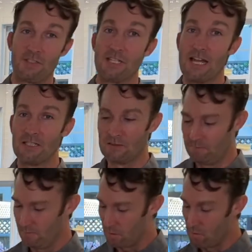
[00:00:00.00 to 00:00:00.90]
It's nice.
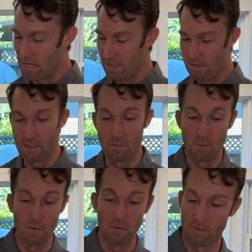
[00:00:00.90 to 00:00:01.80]
It's green. It's gonna
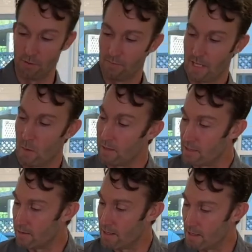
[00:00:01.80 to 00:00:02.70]
be beautiful. Can't wait
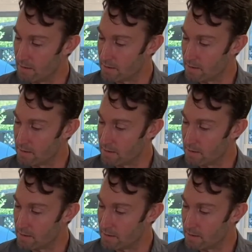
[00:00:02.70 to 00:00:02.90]
to get that